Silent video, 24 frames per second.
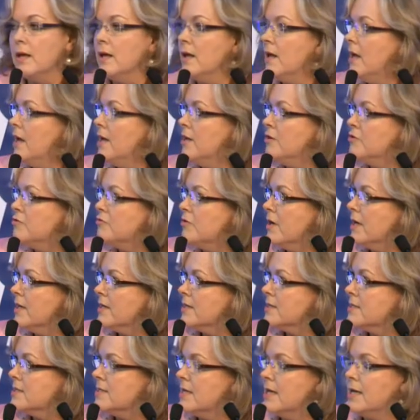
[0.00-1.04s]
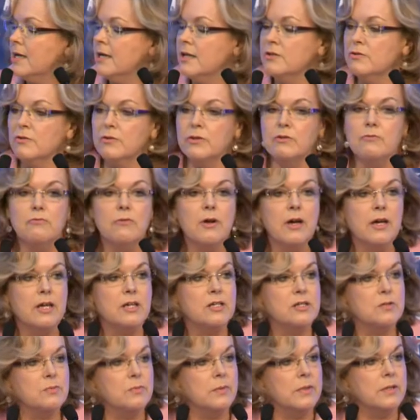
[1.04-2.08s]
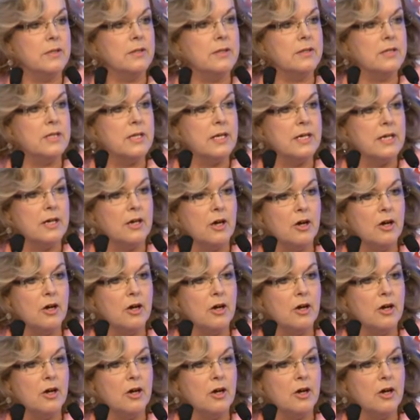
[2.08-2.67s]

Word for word: and drugs, and on the right with uh,